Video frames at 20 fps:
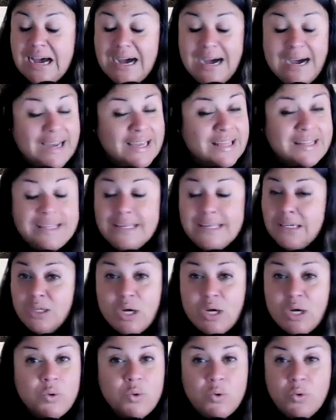I didn't
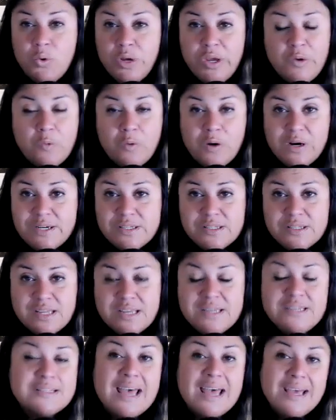know who he was.
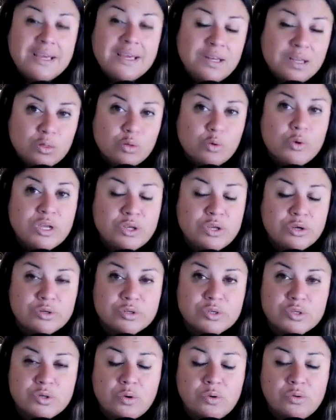He's 83
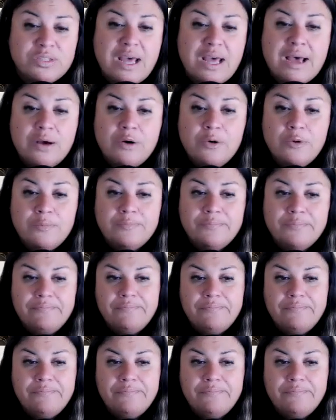years old now,